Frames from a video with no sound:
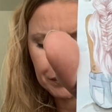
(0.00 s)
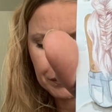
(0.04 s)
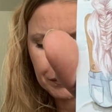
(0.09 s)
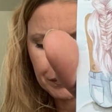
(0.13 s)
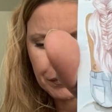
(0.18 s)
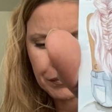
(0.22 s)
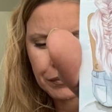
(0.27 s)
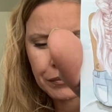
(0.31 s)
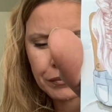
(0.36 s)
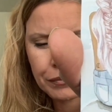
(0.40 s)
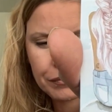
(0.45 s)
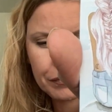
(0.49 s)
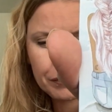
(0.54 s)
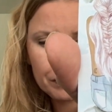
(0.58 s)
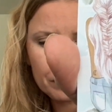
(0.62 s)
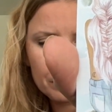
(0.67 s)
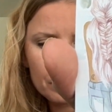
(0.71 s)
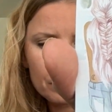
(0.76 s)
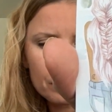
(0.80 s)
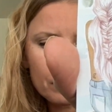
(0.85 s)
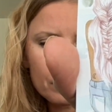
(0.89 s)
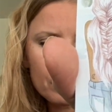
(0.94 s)

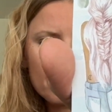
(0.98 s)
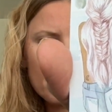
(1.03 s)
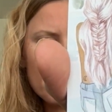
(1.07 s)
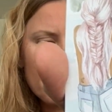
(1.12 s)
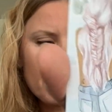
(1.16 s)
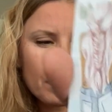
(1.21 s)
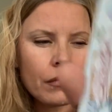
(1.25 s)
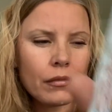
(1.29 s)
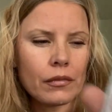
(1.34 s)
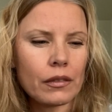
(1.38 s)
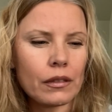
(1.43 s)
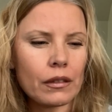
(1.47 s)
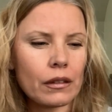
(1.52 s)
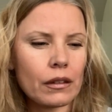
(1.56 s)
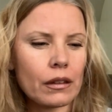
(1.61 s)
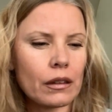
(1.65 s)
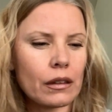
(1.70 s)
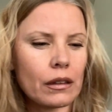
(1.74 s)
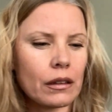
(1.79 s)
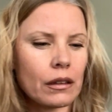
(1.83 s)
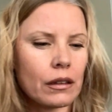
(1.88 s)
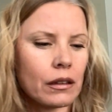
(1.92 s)

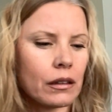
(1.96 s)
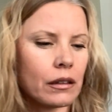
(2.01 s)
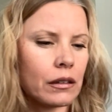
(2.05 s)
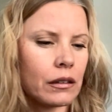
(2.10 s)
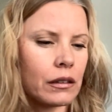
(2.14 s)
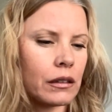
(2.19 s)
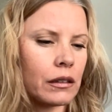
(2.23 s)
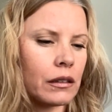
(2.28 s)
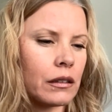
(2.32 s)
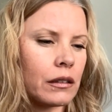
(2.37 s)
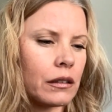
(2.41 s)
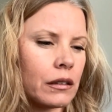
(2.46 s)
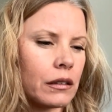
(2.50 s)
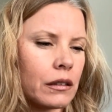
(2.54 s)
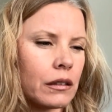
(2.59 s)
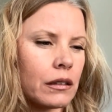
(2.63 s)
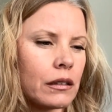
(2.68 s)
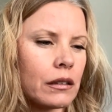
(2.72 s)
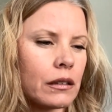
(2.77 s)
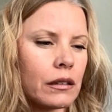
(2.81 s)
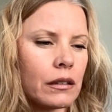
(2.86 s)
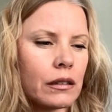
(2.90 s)

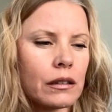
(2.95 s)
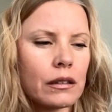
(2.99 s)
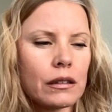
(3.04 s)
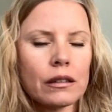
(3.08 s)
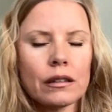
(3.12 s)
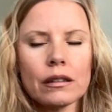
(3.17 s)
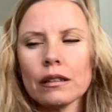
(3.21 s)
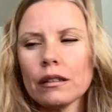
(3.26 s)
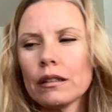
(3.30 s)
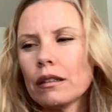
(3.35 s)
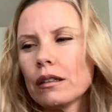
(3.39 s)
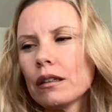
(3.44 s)
Nothing is said.